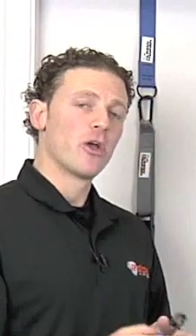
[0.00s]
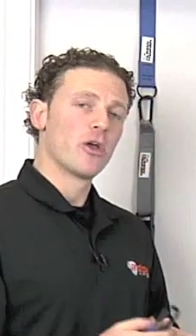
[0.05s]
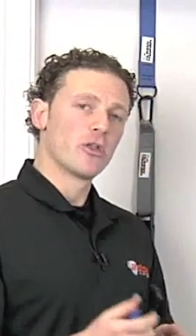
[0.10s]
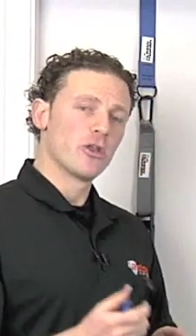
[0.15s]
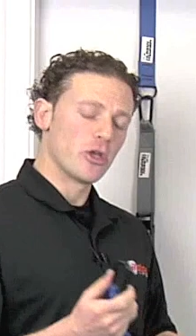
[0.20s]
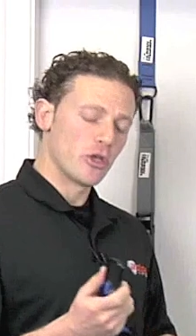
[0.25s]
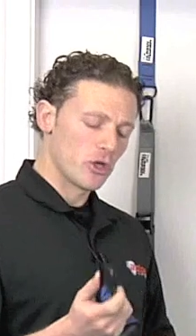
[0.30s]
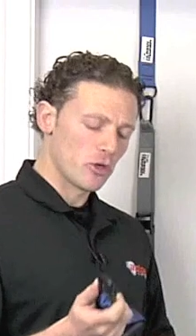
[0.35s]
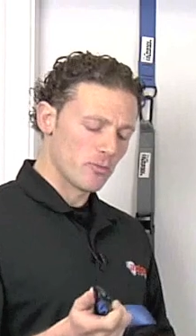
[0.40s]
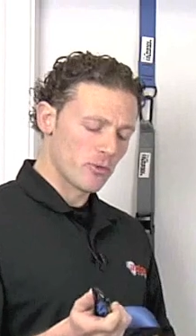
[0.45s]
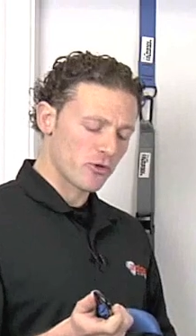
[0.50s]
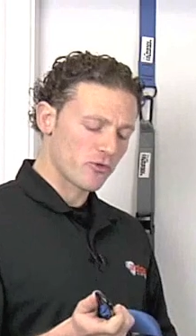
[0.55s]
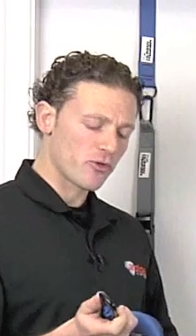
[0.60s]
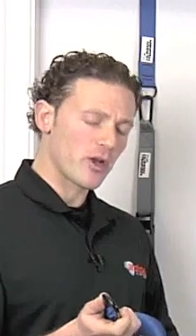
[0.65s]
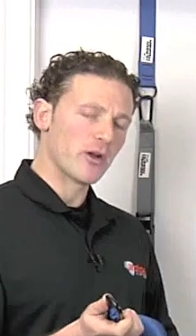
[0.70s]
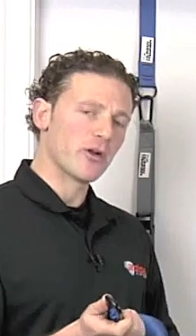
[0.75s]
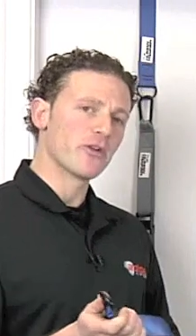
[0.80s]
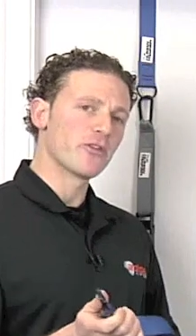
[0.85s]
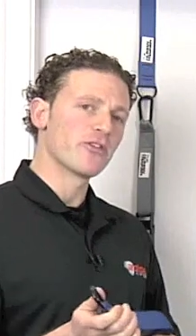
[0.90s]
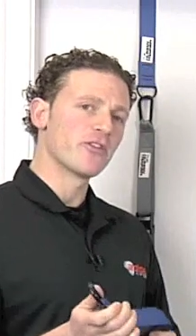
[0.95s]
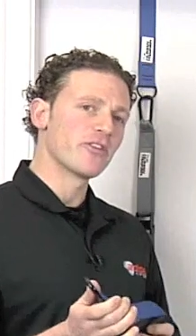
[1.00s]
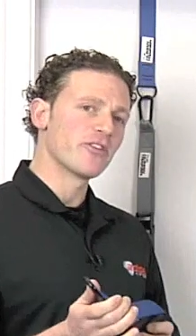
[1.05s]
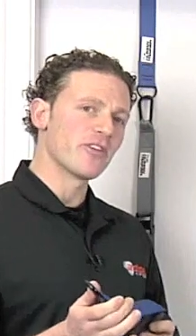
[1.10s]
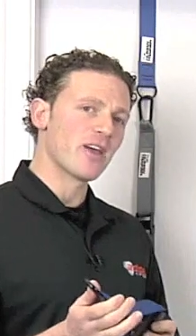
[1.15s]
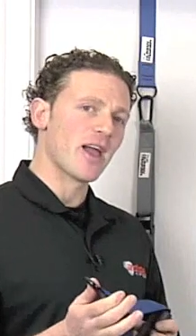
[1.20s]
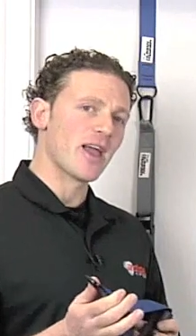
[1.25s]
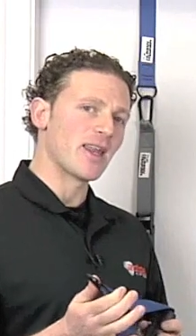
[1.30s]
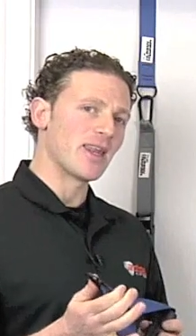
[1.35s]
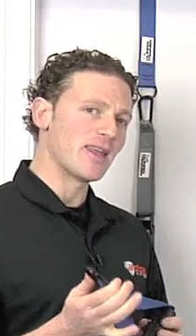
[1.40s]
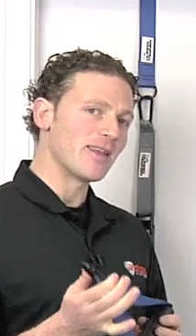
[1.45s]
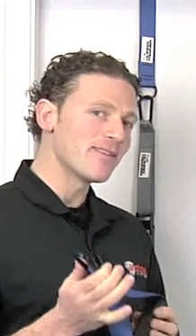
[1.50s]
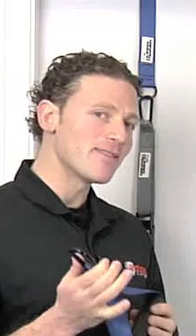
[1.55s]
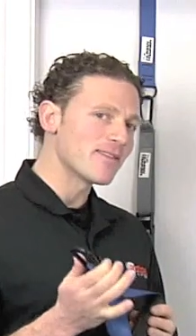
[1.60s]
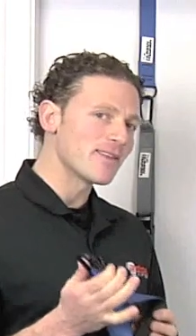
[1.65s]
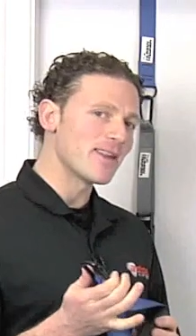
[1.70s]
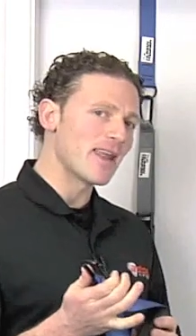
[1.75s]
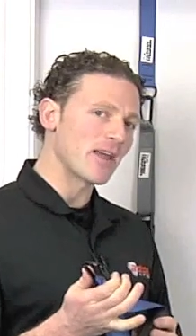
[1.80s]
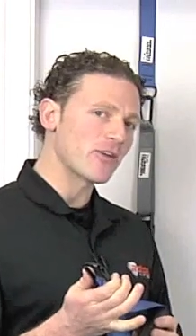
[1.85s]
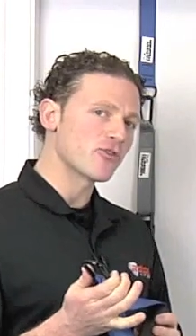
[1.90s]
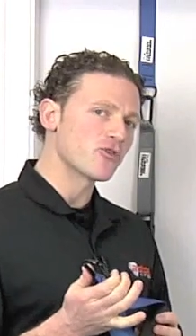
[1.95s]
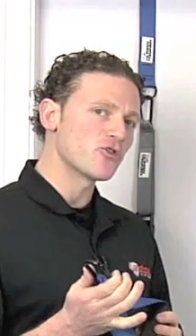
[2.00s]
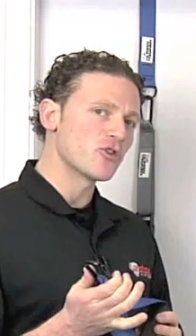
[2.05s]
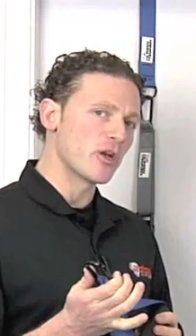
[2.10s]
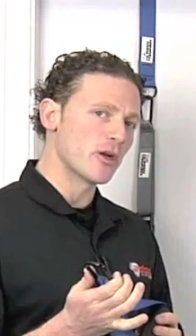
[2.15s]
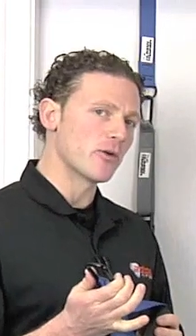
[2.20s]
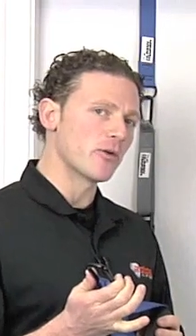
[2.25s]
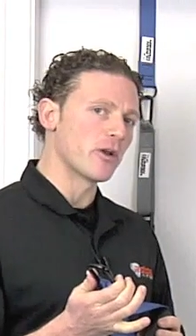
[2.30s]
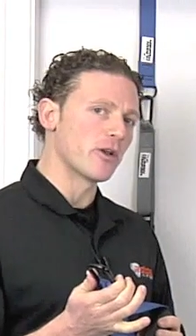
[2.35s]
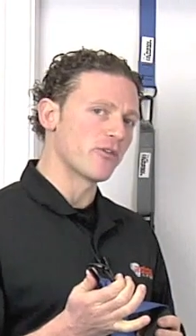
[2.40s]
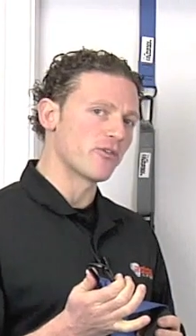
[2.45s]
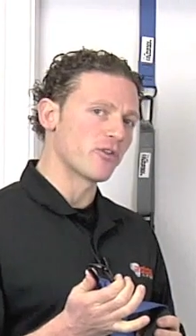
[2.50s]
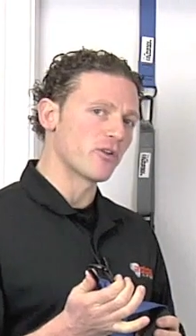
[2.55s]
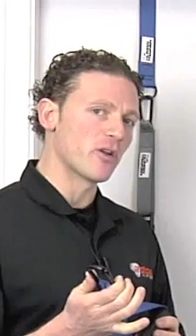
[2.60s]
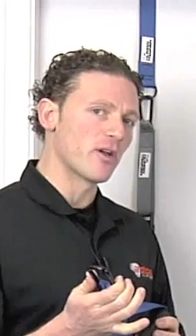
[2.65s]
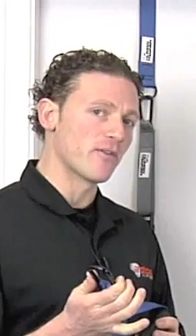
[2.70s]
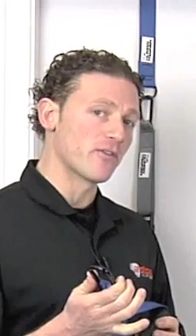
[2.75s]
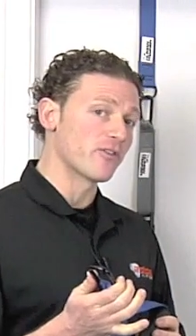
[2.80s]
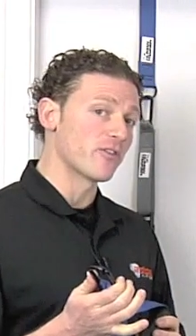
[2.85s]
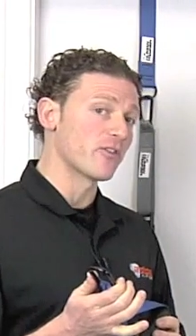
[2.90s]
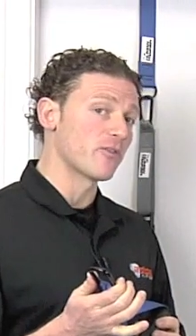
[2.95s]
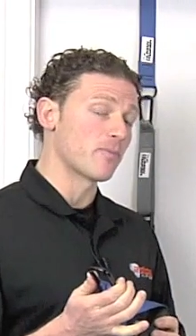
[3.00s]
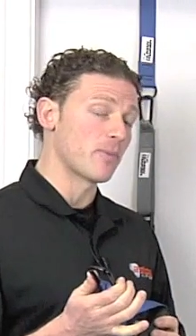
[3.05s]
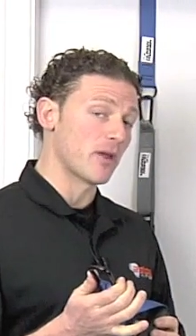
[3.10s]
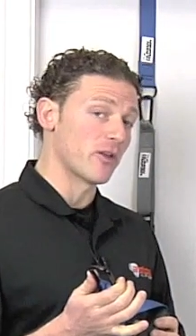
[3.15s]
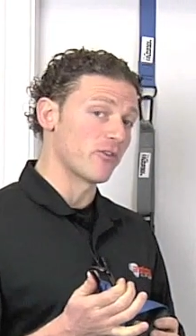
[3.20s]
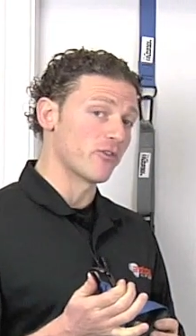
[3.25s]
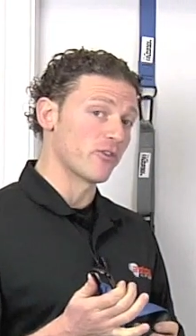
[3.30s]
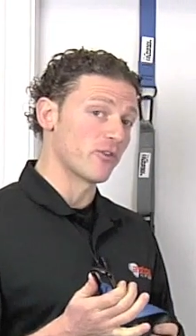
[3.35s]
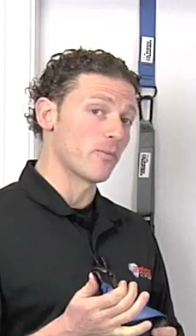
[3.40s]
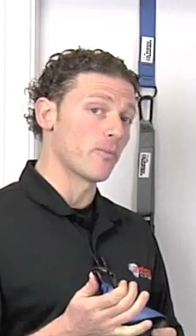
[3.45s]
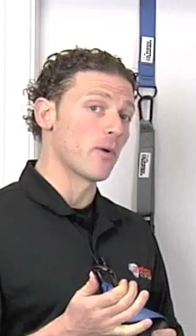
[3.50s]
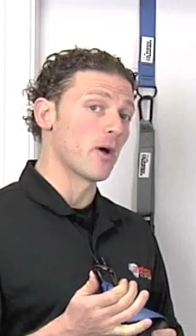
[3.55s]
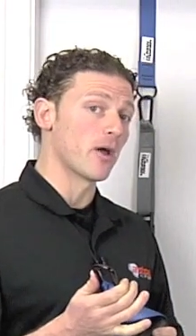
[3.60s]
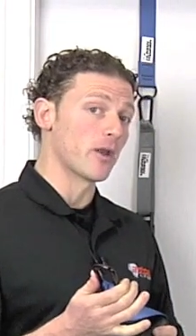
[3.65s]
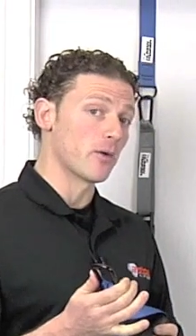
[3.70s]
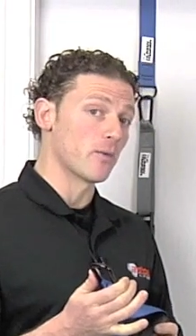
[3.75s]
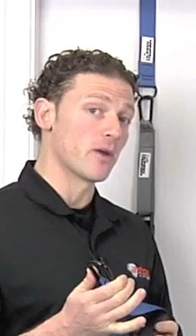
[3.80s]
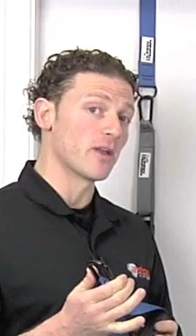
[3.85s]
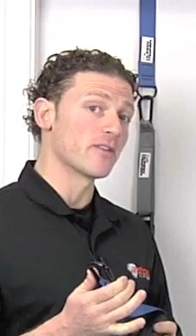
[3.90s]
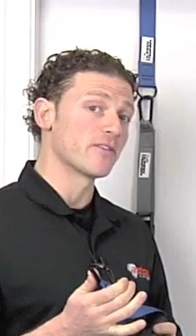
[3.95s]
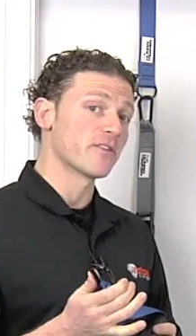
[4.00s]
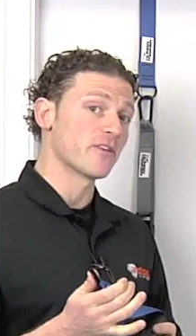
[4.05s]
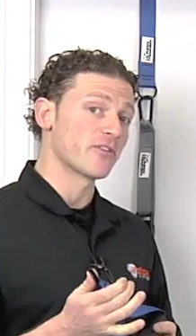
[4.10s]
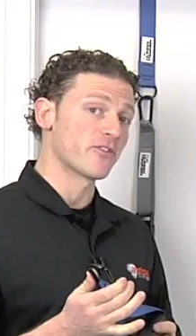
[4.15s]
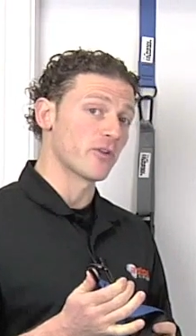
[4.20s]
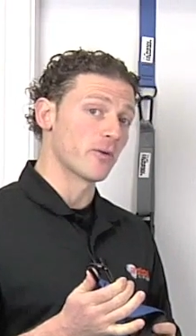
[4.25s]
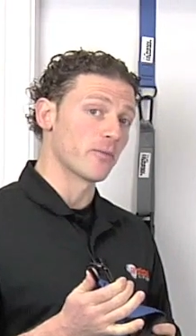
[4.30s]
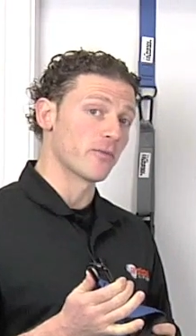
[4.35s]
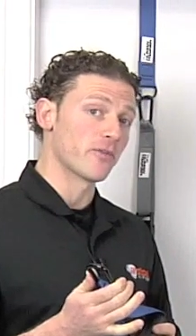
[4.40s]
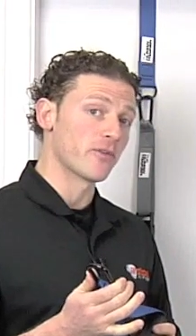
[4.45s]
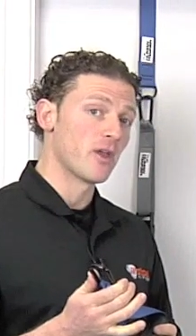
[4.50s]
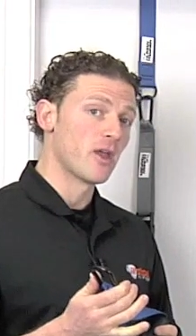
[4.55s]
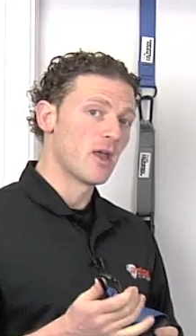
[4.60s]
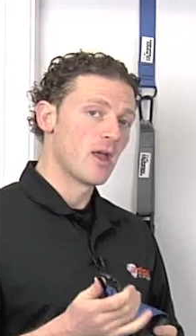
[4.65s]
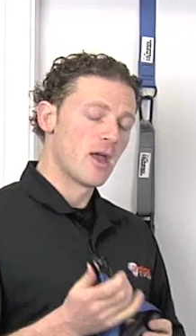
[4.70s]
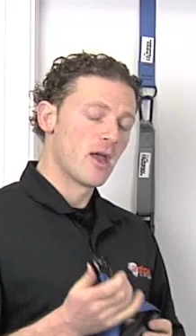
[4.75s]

the human trainer's design is the next generation of suspension bodyweight systems.